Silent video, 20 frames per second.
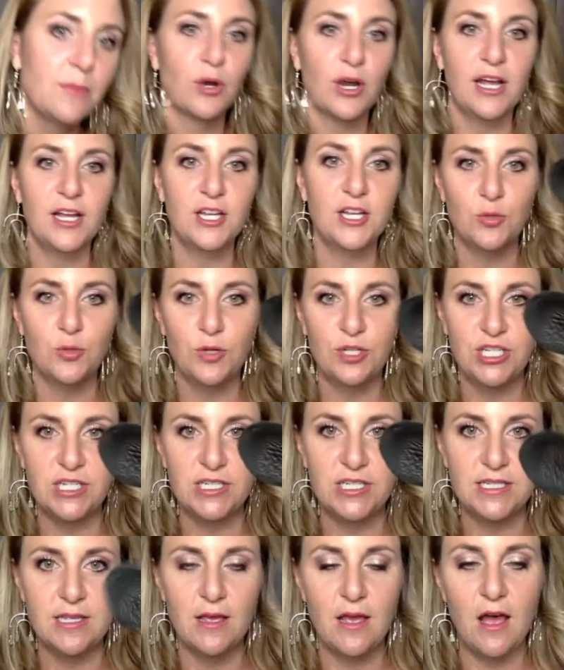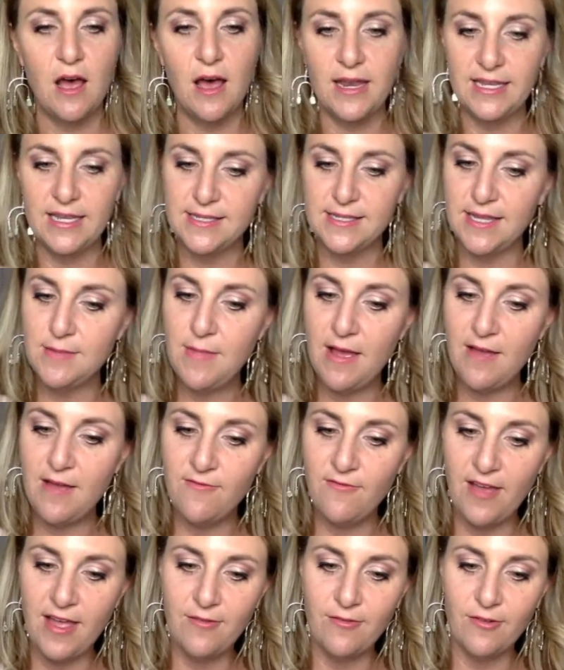brush, which is honestly my
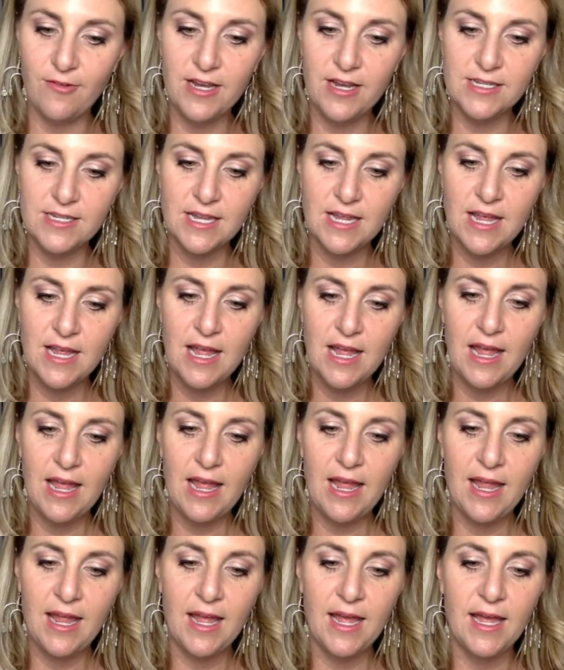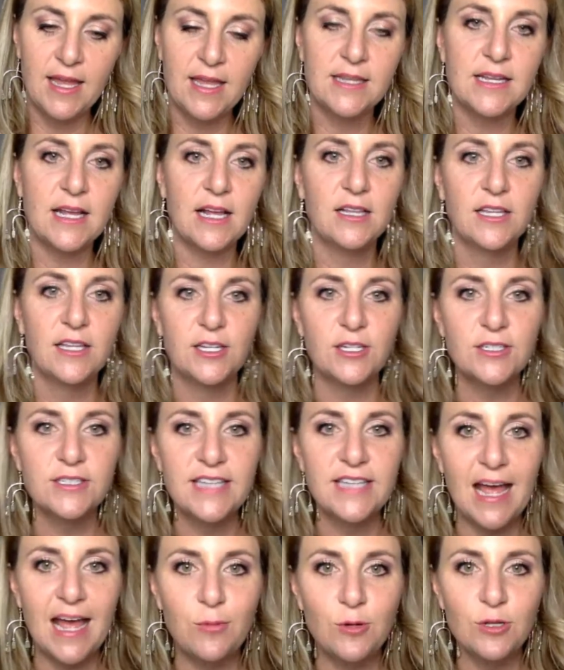favorite. And a little
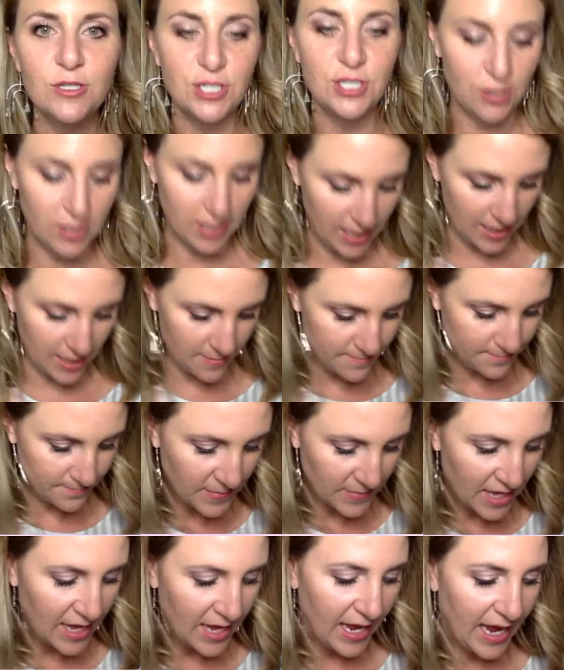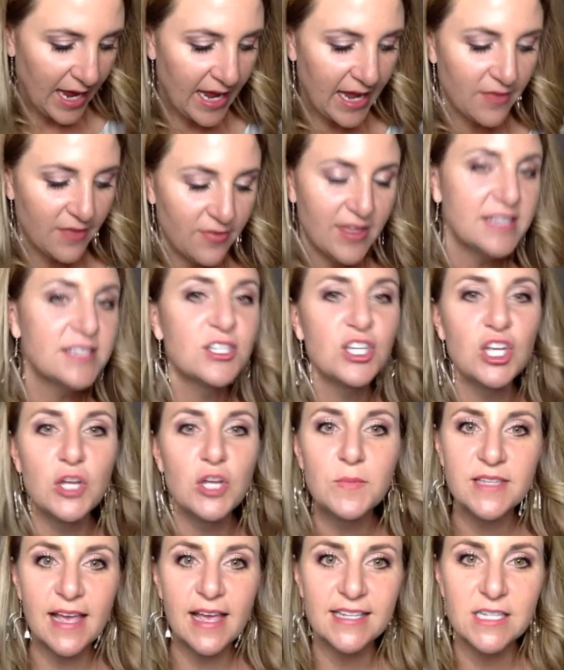dab will do ya. And these
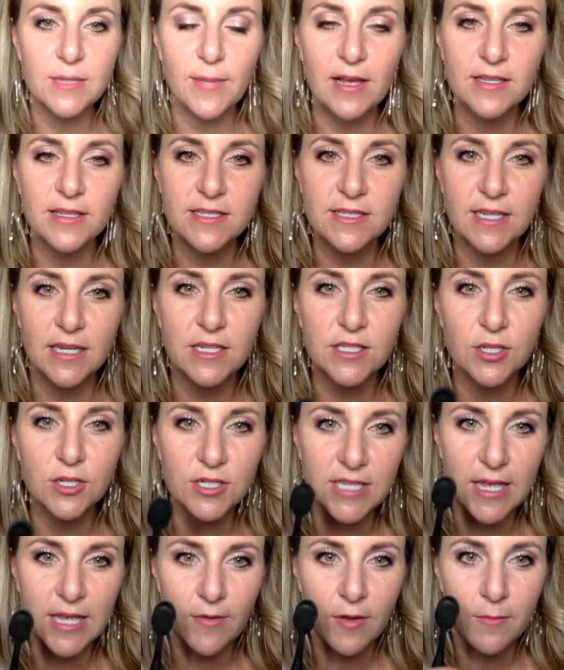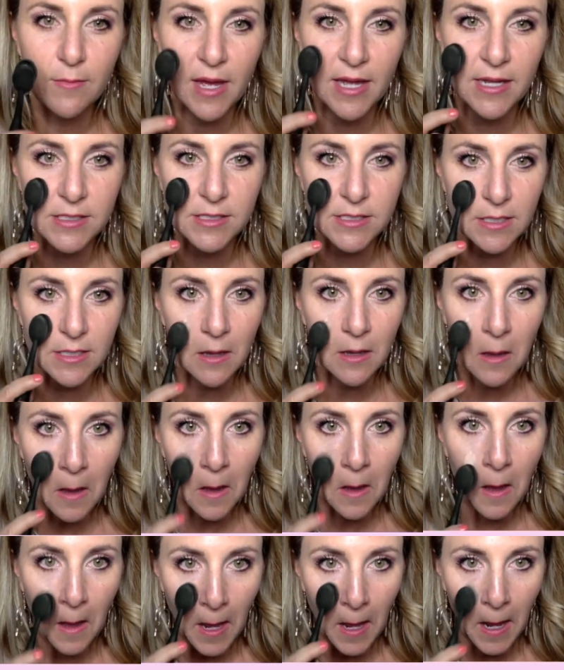tubes last about six or seven months.
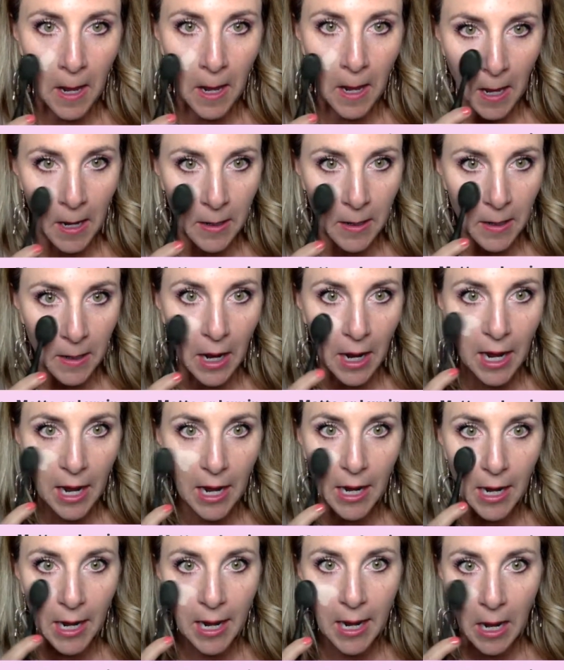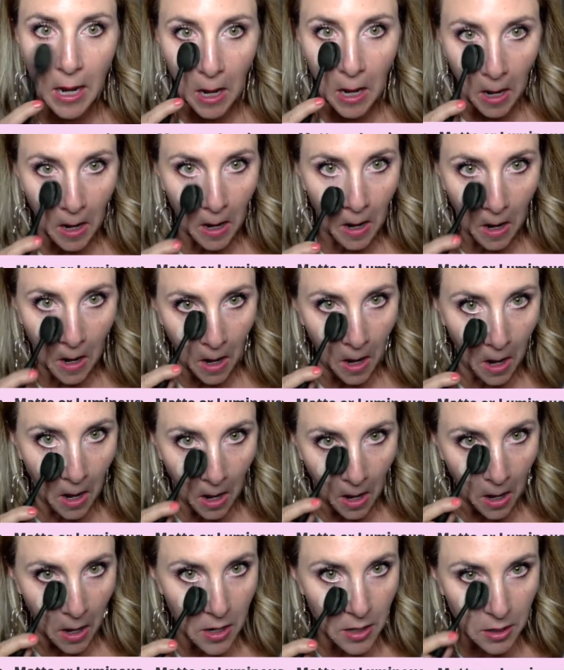And I
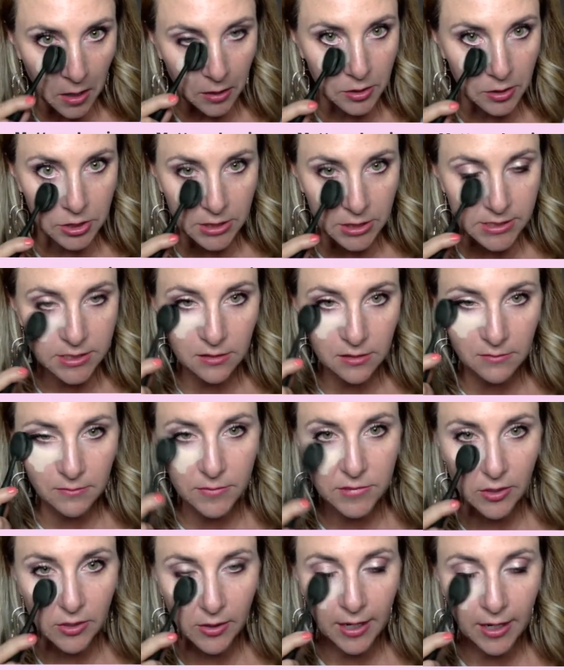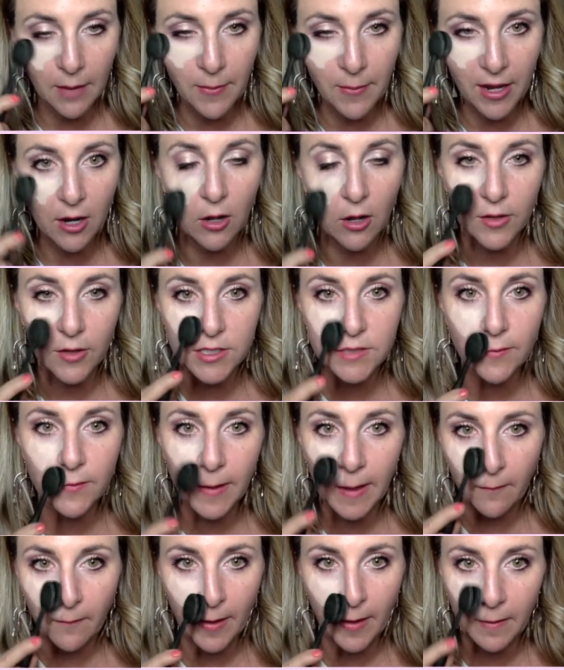just, sorry, I make all those
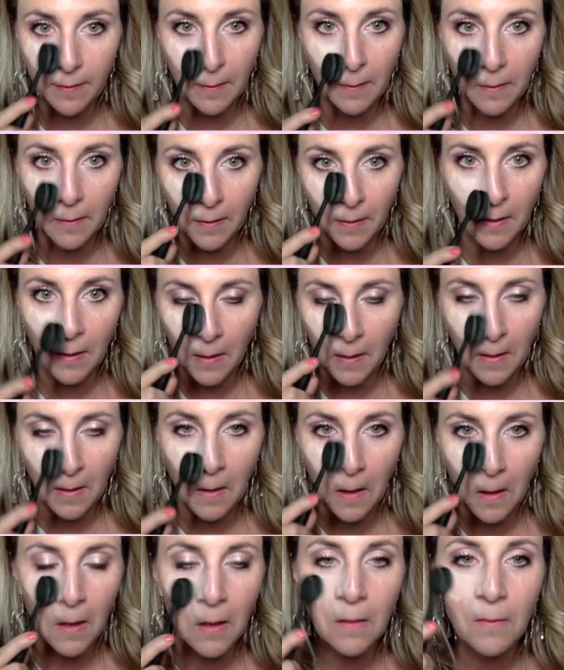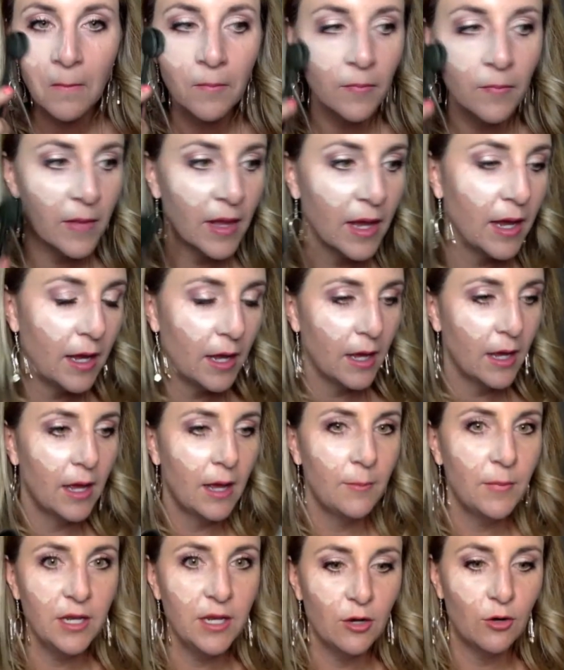funny faces.
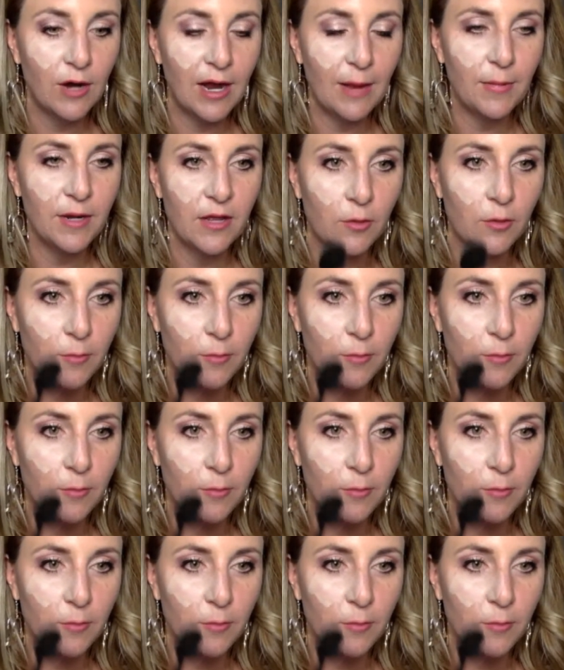I'm going to grab another